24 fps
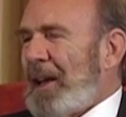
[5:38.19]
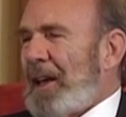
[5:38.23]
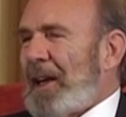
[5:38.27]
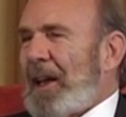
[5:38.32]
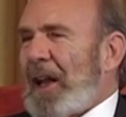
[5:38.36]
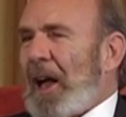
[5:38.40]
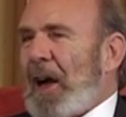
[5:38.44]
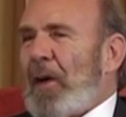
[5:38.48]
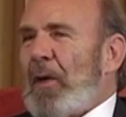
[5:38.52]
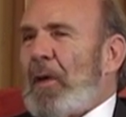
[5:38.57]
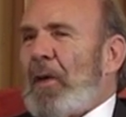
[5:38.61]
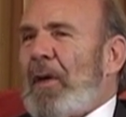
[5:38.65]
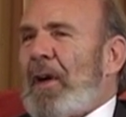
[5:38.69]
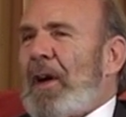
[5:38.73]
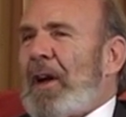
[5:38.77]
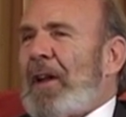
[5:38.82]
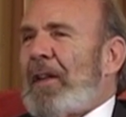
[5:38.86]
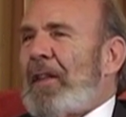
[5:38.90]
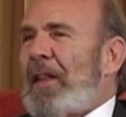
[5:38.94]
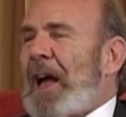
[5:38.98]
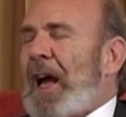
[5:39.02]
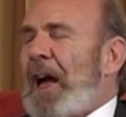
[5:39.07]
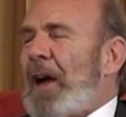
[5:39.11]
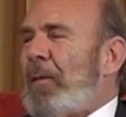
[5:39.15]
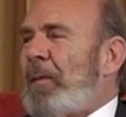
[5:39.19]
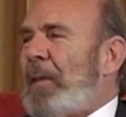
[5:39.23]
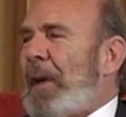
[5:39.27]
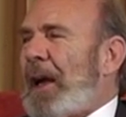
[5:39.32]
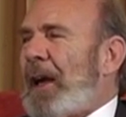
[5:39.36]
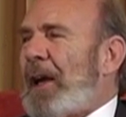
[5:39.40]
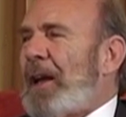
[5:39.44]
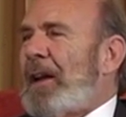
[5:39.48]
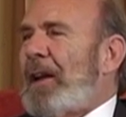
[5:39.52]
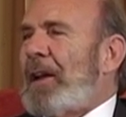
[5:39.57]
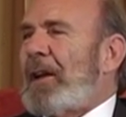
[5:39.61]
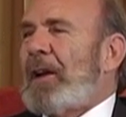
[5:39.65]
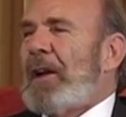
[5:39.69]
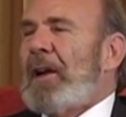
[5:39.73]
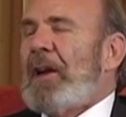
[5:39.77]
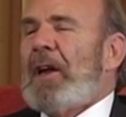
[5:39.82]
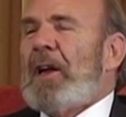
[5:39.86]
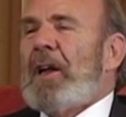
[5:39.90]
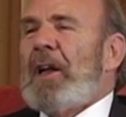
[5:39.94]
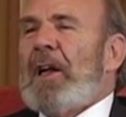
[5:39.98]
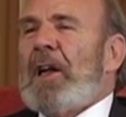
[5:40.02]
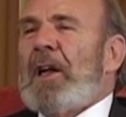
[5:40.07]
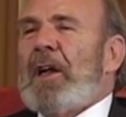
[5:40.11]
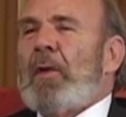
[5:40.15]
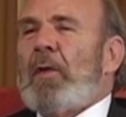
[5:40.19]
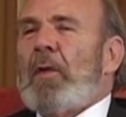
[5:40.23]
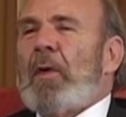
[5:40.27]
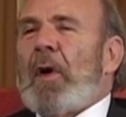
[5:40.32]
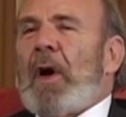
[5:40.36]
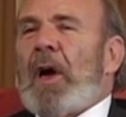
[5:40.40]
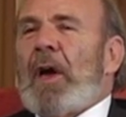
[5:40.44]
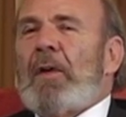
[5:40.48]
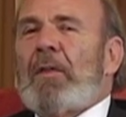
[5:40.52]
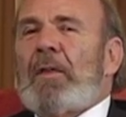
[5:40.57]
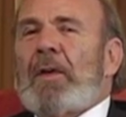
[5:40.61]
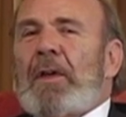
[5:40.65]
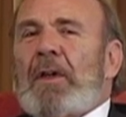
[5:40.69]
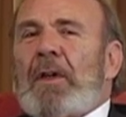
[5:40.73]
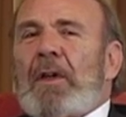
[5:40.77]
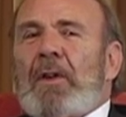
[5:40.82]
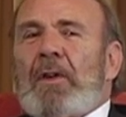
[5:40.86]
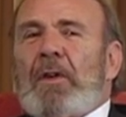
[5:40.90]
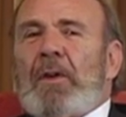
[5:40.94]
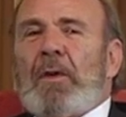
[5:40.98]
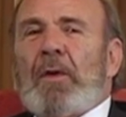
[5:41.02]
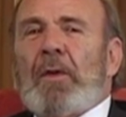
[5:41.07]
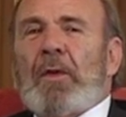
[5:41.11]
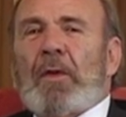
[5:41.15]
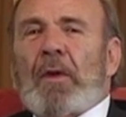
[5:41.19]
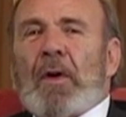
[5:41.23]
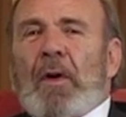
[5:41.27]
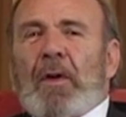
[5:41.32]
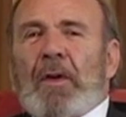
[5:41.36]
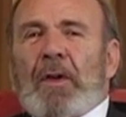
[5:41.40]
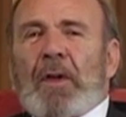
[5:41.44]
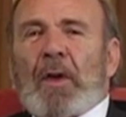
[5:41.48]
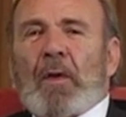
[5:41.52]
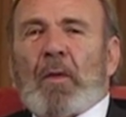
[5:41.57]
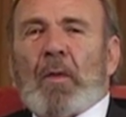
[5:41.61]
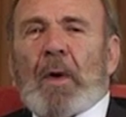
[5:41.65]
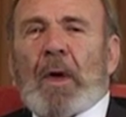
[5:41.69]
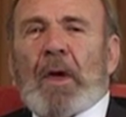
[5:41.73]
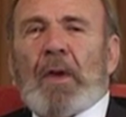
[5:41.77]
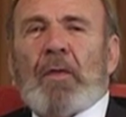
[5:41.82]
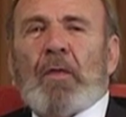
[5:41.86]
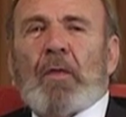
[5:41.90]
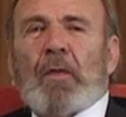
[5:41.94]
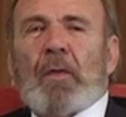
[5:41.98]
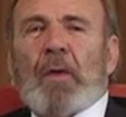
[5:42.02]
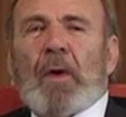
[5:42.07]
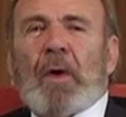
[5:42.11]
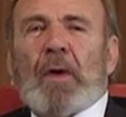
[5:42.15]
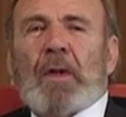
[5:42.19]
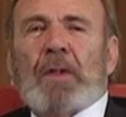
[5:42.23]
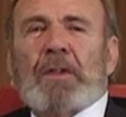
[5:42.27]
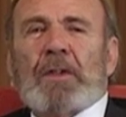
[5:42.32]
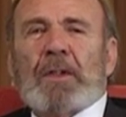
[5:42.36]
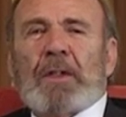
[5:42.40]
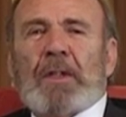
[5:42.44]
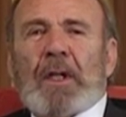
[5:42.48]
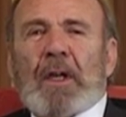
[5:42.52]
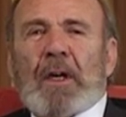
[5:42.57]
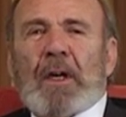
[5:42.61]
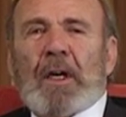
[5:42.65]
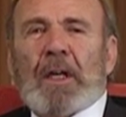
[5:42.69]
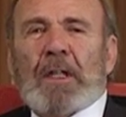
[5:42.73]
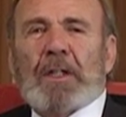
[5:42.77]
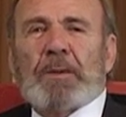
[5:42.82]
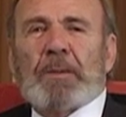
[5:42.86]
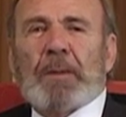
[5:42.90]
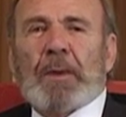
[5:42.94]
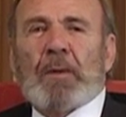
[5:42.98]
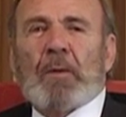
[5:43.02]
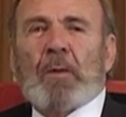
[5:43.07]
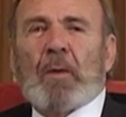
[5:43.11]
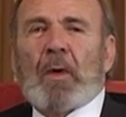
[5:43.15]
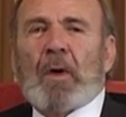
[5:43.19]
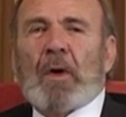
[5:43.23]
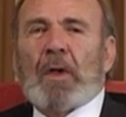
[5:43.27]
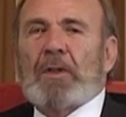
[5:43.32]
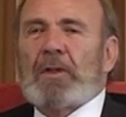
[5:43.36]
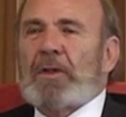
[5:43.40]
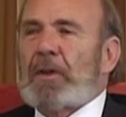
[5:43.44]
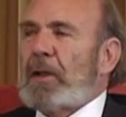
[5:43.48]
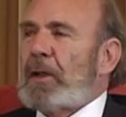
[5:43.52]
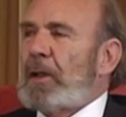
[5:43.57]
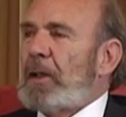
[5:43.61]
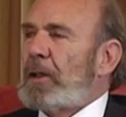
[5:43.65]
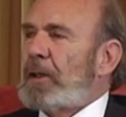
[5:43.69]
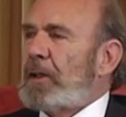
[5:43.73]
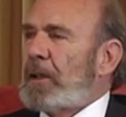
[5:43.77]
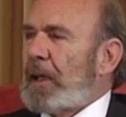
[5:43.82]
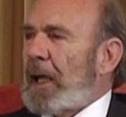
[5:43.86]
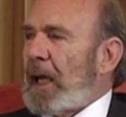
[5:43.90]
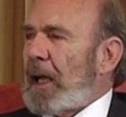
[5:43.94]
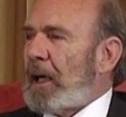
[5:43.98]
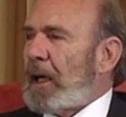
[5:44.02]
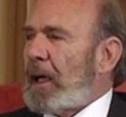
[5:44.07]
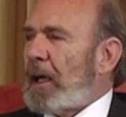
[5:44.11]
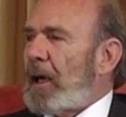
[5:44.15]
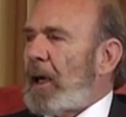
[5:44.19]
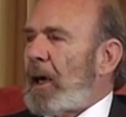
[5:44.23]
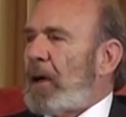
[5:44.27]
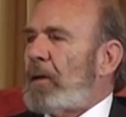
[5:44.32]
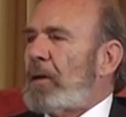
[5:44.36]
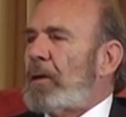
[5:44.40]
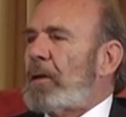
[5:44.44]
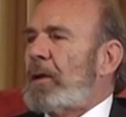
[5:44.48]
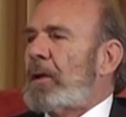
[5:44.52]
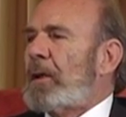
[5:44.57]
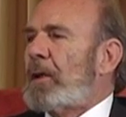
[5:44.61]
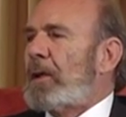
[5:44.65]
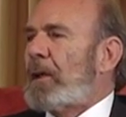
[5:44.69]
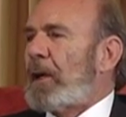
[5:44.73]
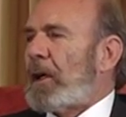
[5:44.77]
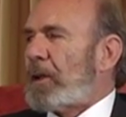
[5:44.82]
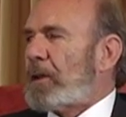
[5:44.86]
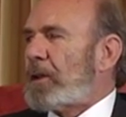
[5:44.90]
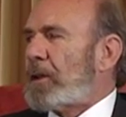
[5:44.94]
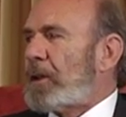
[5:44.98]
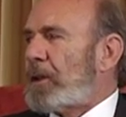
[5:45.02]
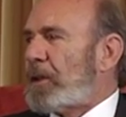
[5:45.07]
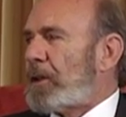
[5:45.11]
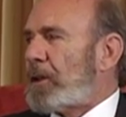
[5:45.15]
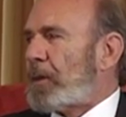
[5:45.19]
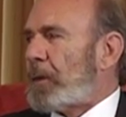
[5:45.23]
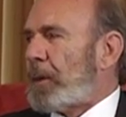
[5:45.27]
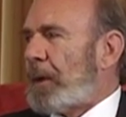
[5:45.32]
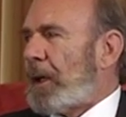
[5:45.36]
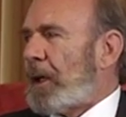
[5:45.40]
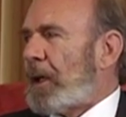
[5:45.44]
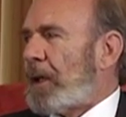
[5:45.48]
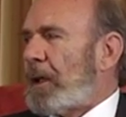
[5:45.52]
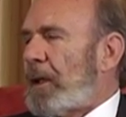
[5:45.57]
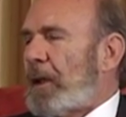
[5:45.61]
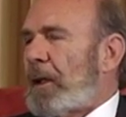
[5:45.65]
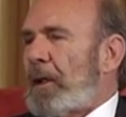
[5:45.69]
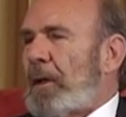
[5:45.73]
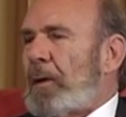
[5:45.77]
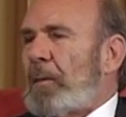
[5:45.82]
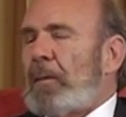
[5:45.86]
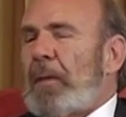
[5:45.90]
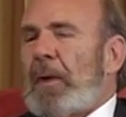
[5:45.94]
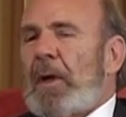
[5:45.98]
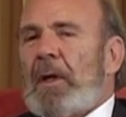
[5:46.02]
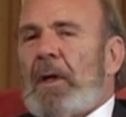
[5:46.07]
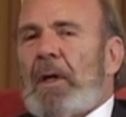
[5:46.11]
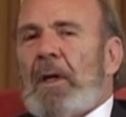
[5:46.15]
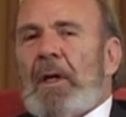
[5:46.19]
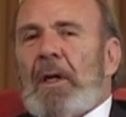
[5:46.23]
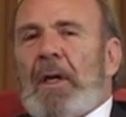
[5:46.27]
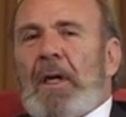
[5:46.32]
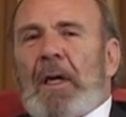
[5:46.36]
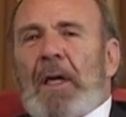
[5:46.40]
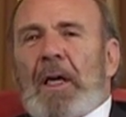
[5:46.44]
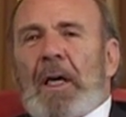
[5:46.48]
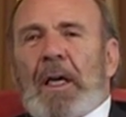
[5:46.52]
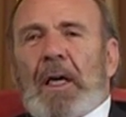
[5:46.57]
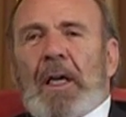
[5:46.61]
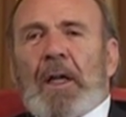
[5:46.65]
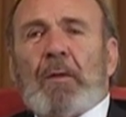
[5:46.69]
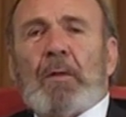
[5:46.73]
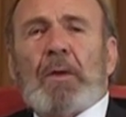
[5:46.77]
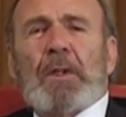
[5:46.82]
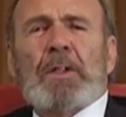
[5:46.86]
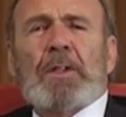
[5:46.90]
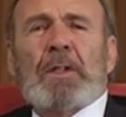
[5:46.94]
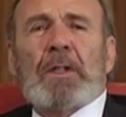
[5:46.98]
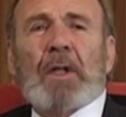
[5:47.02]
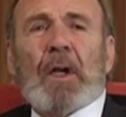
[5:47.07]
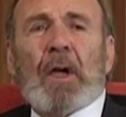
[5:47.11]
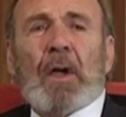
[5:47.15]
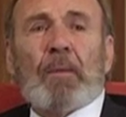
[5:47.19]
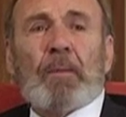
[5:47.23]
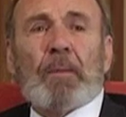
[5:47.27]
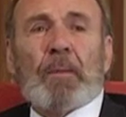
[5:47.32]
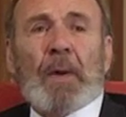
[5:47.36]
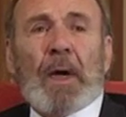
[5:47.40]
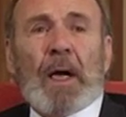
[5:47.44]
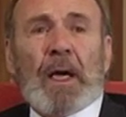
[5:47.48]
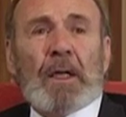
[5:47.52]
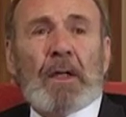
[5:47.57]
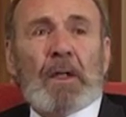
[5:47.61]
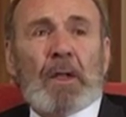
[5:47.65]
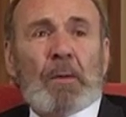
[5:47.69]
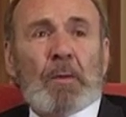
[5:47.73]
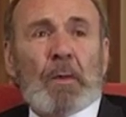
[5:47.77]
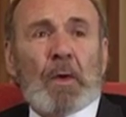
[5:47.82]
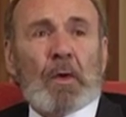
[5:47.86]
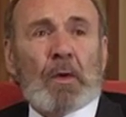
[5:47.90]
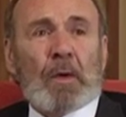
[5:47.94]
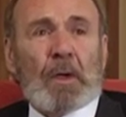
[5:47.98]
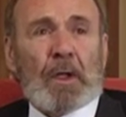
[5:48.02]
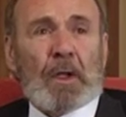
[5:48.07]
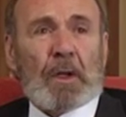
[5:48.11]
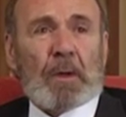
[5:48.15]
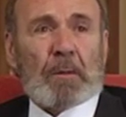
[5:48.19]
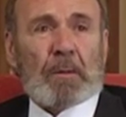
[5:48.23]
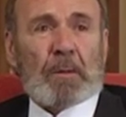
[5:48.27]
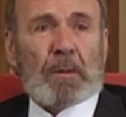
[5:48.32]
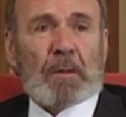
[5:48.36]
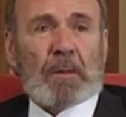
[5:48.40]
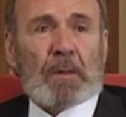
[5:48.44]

Now, that meant whatever you thought your wife was or your husband was, you could get it out and curse and swear at them. And it was pandemonium.